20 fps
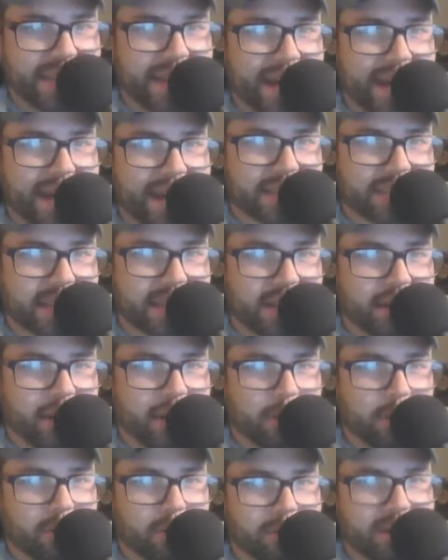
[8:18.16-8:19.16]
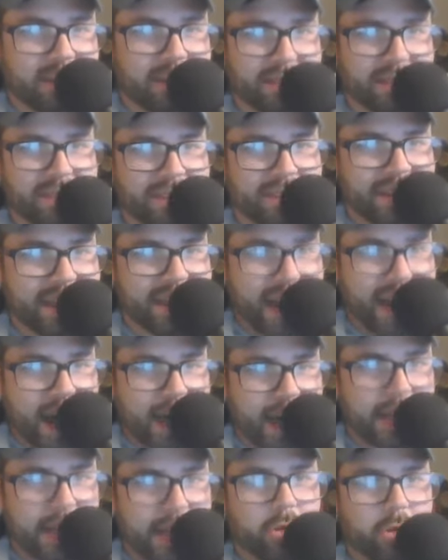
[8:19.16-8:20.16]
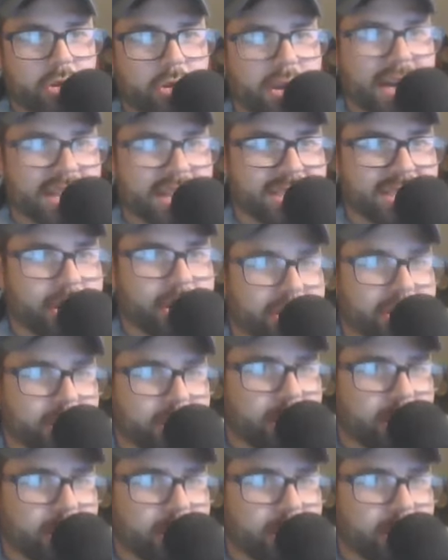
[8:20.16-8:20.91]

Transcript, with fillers: guys. I know you guys aren't